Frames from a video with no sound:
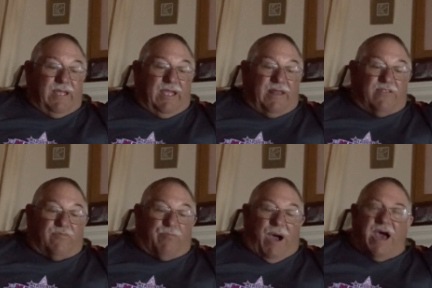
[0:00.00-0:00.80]
and his
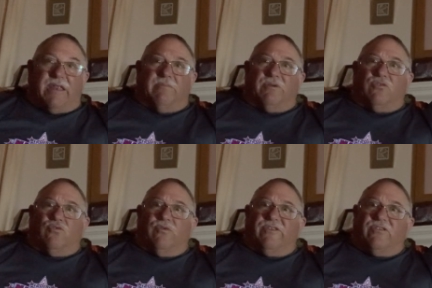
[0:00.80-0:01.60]
bottom
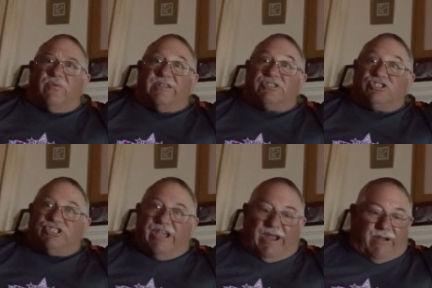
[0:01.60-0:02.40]
grew into a
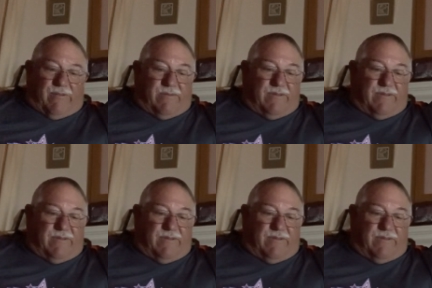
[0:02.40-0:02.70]
chair